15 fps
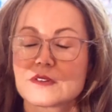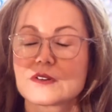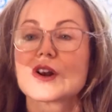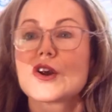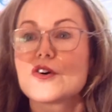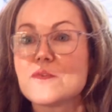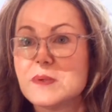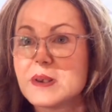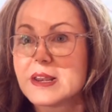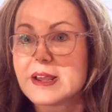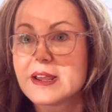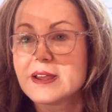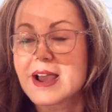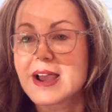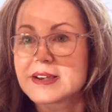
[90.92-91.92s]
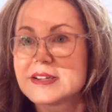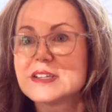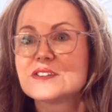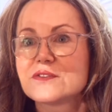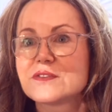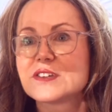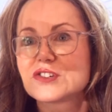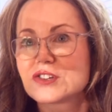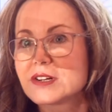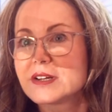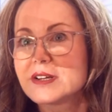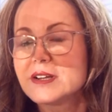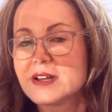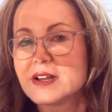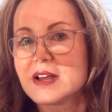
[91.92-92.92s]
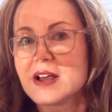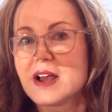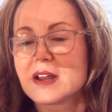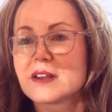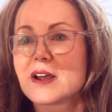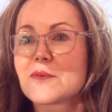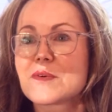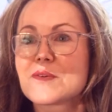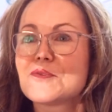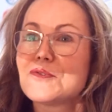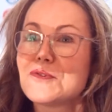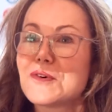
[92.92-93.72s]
globally and individually like we were all